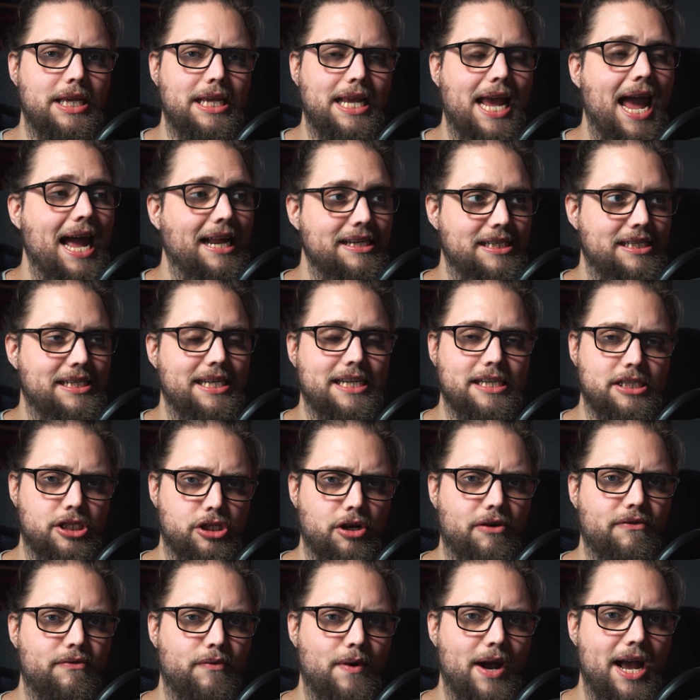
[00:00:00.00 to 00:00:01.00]
the editing
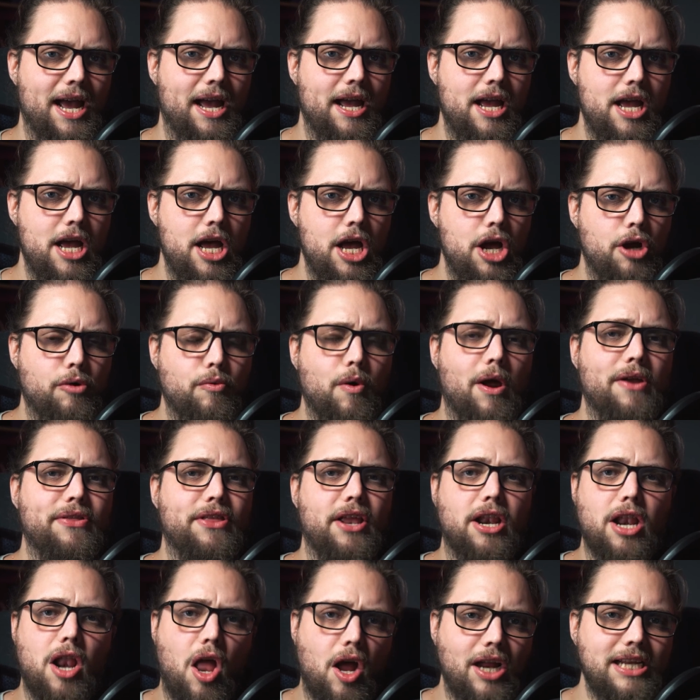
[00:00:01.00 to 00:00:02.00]
software, right?
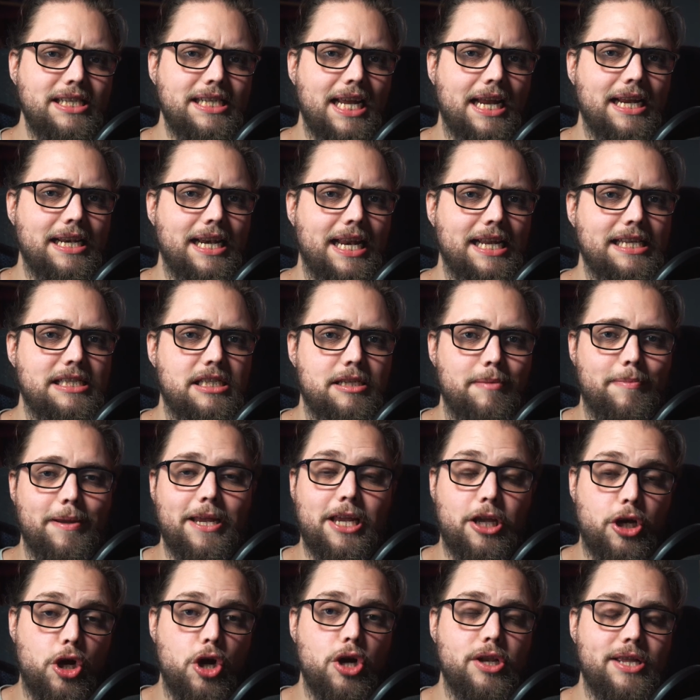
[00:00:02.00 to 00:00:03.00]
The lighting needs to
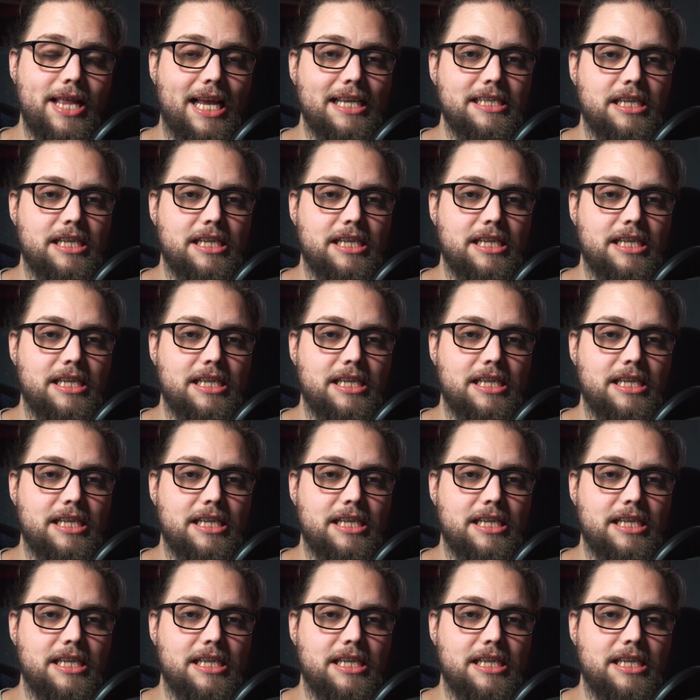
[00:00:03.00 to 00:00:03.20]
be good.